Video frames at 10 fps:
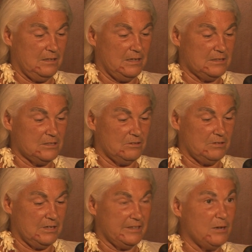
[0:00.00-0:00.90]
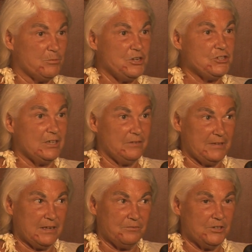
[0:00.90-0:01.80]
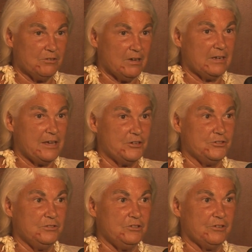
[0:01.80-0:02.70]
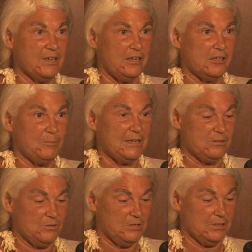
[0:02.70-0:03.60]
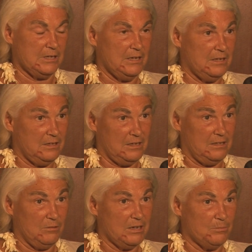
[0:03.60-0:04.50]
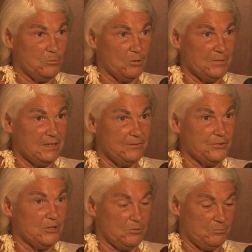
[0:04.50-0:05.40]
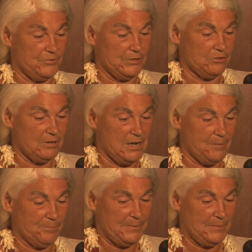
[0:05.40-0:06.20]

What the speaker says: And so they appreciate it if they can figure out how to do the organic and make it work, and they'll get more money for their crop.